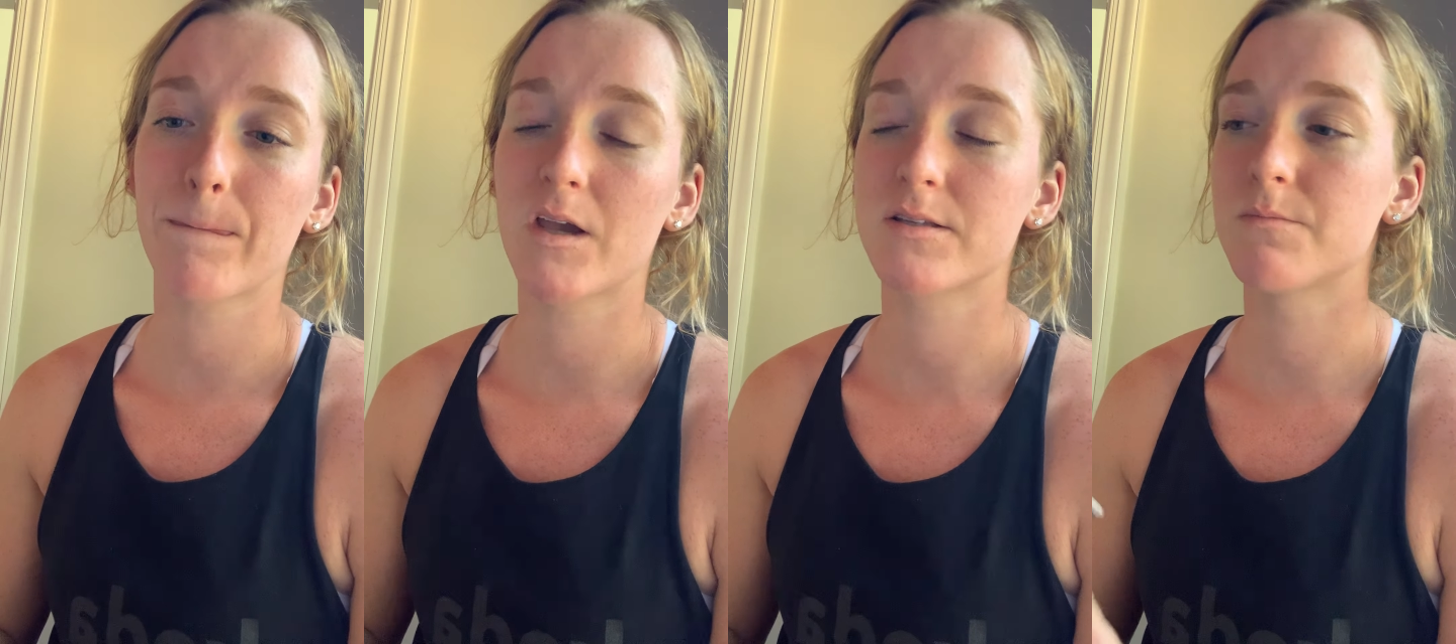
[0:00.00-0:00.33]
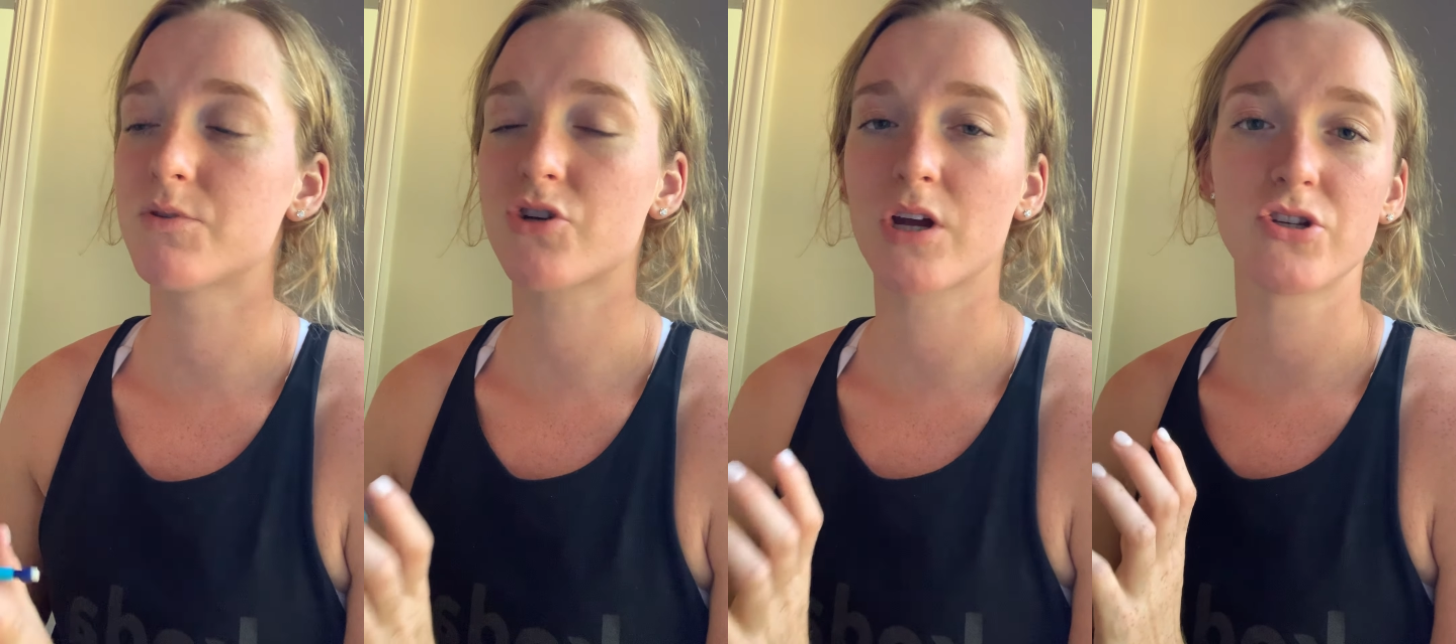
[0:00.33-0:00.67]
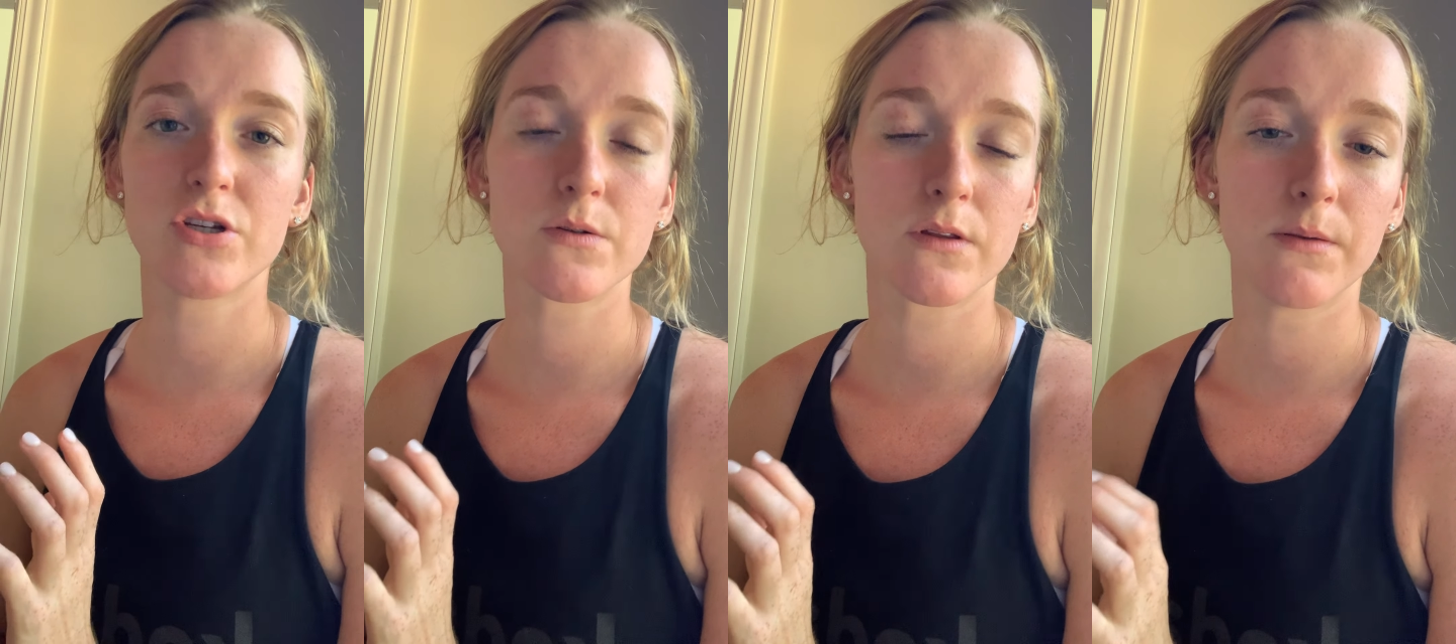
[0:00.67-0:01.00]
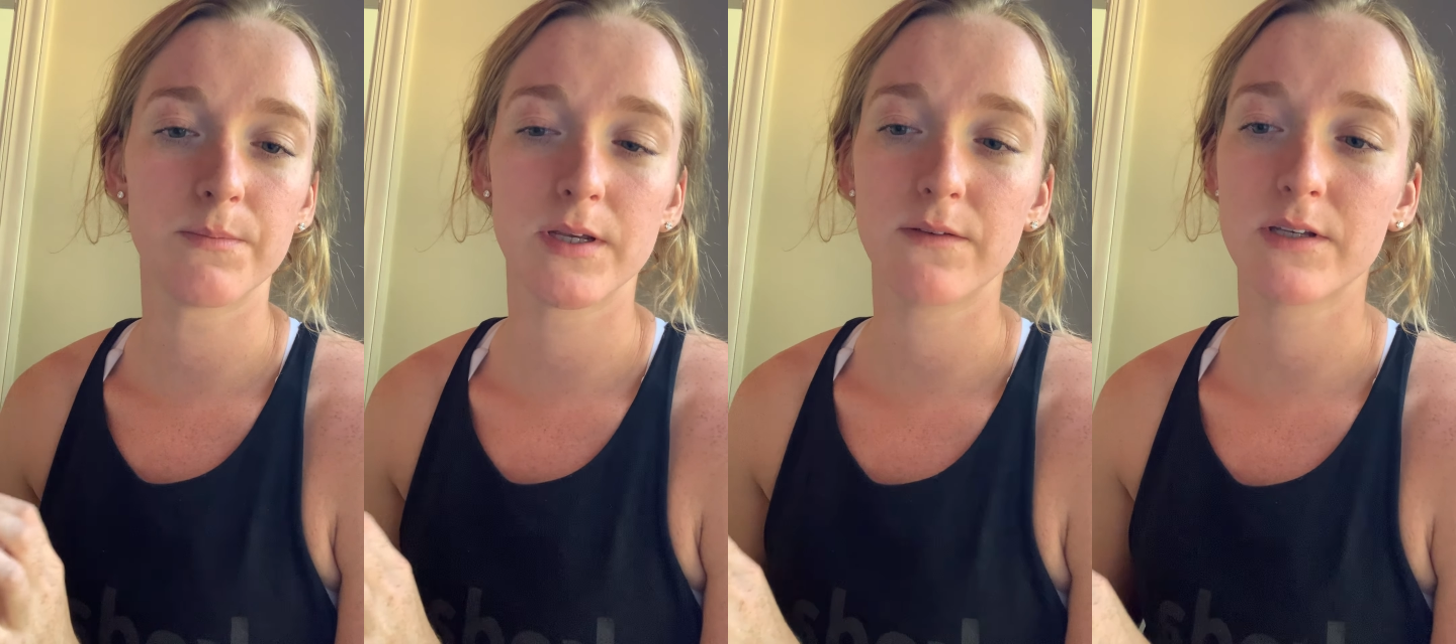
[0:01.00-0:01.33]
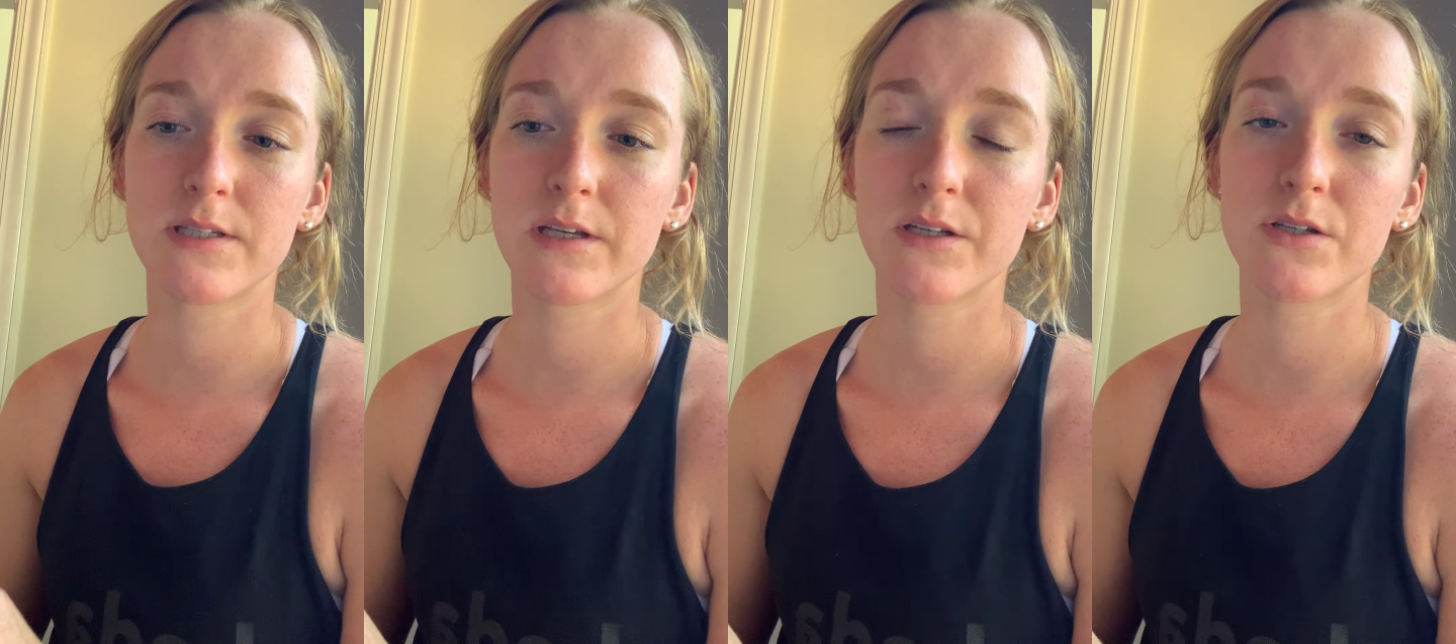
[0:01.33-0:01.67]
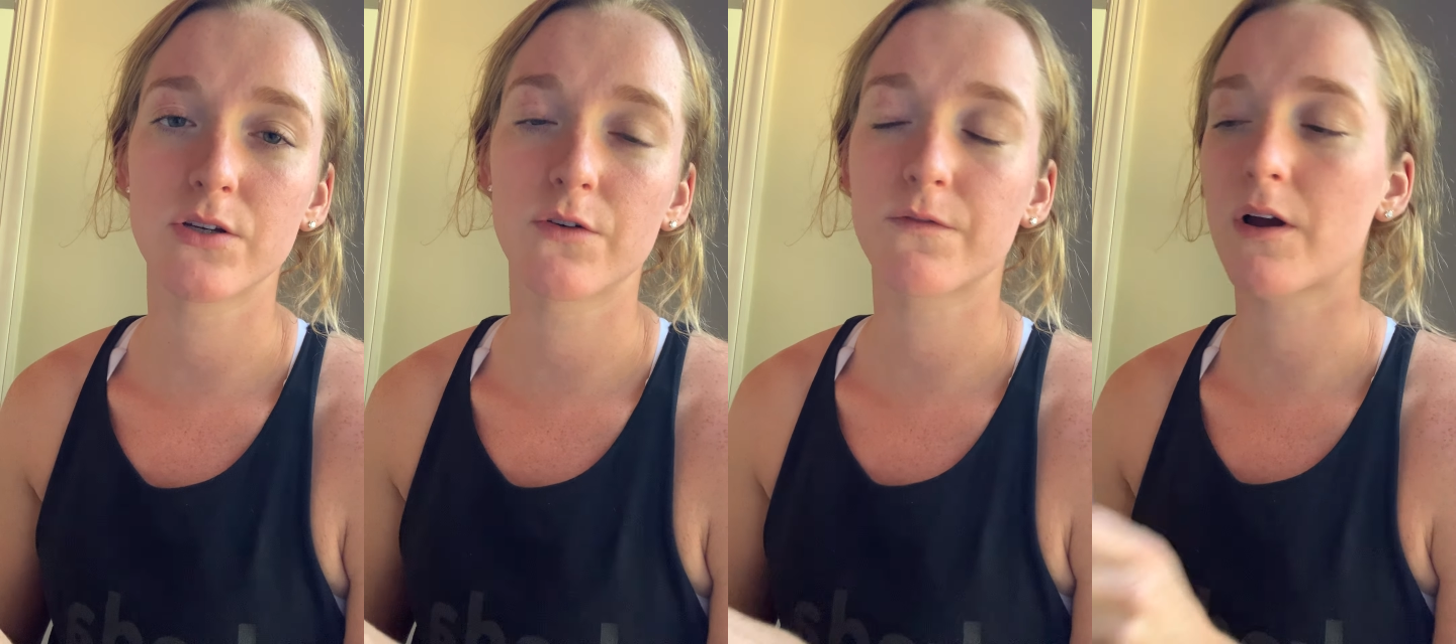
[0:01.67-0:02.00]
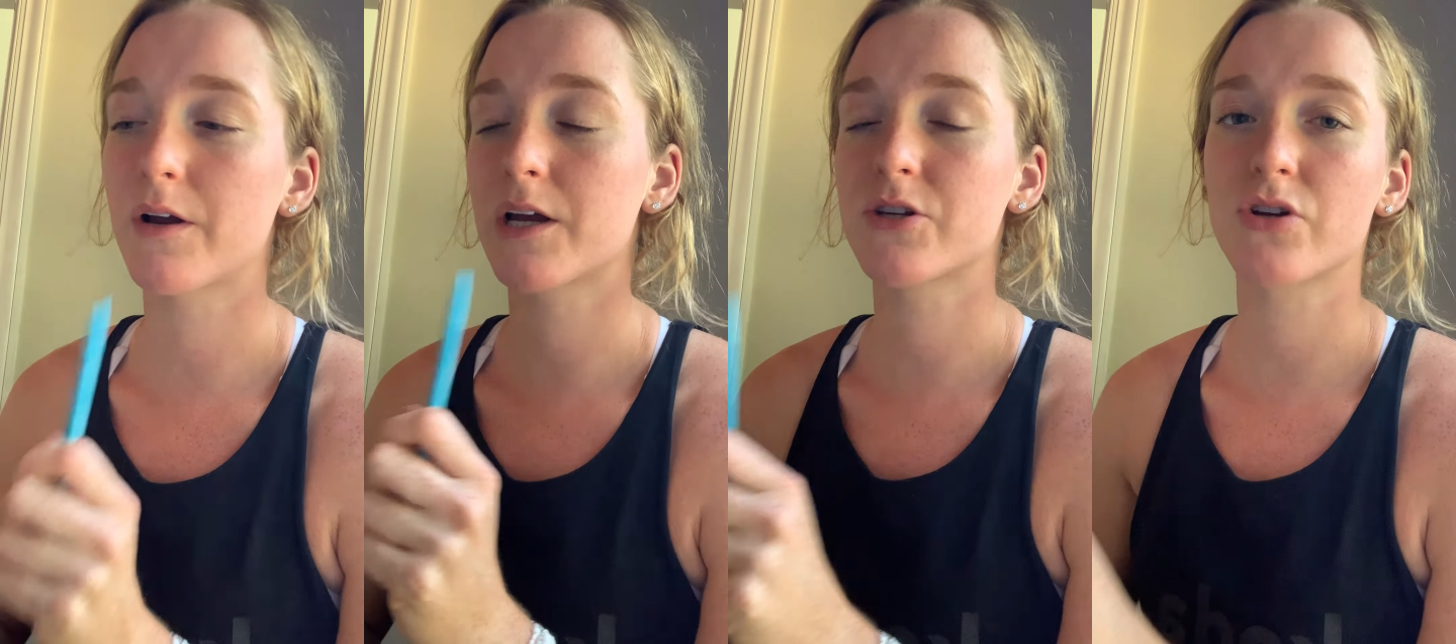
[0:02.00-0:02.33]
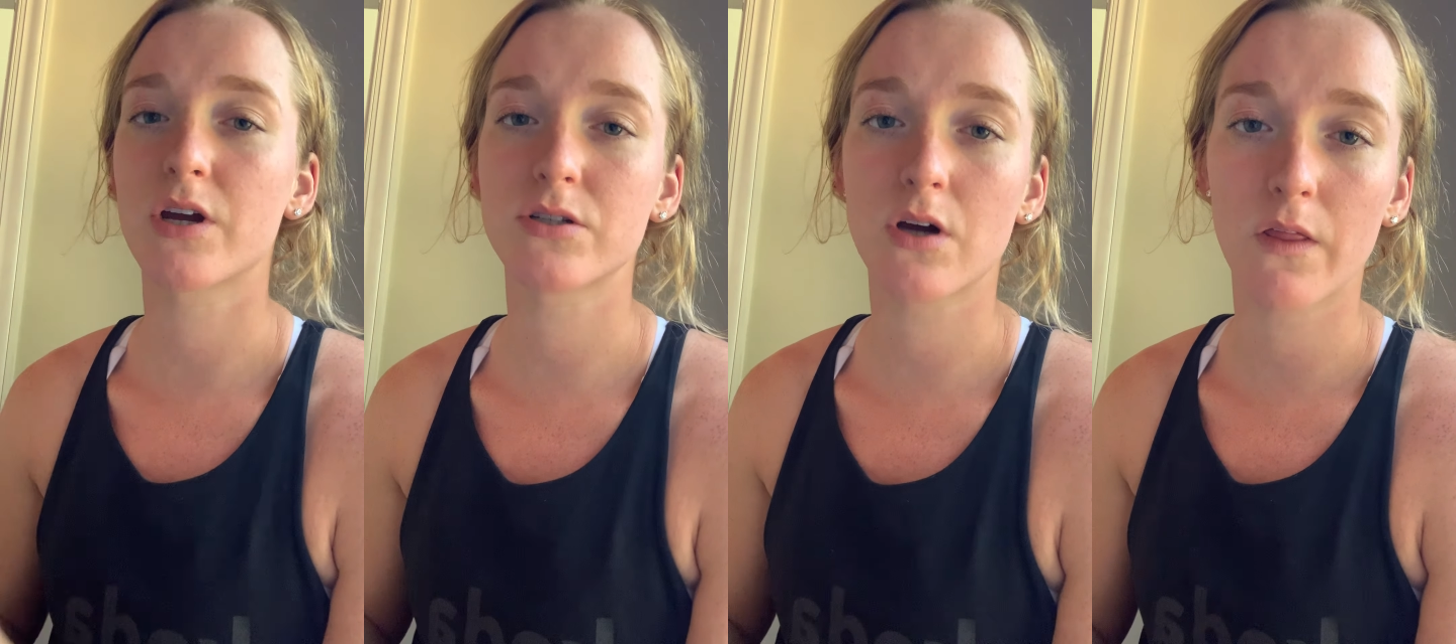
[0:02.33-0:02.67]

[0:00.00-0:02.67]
Some stretches with the PVC too, front rack stretch,